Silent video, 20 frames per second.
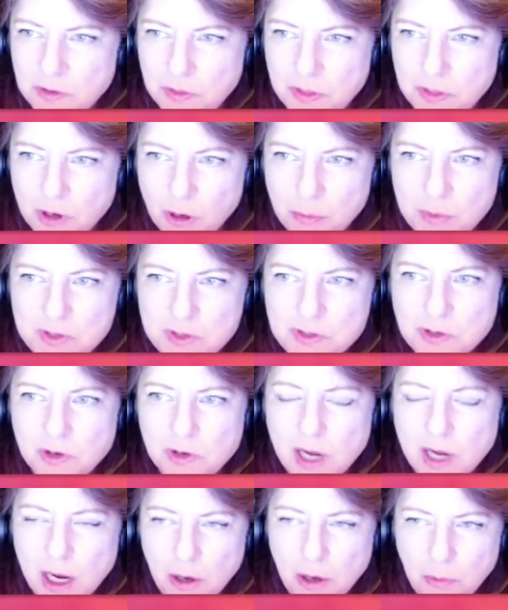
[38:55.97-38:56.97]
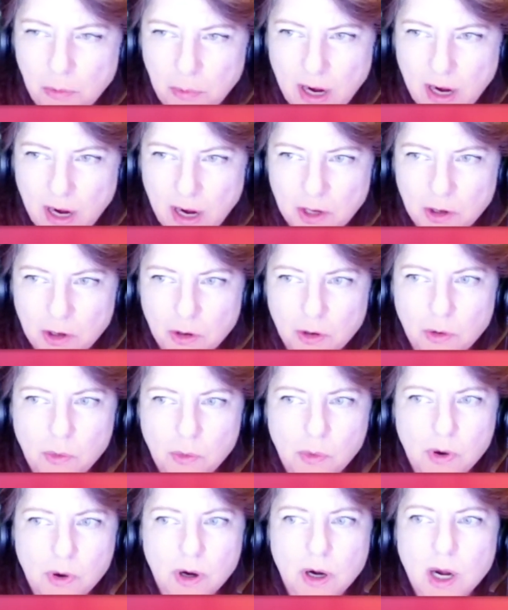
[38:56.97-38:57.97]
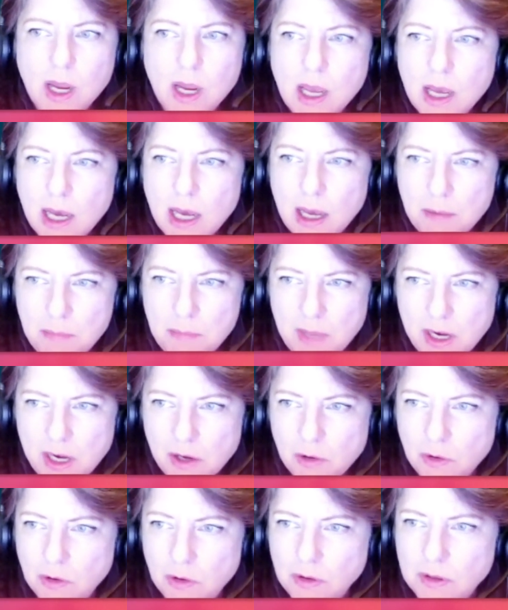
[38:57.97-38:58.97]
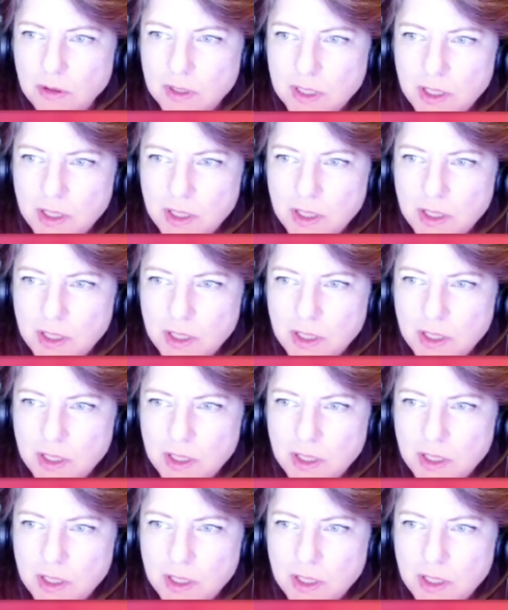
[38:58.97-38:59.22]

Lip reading: therapist or a chiropractor or a medical,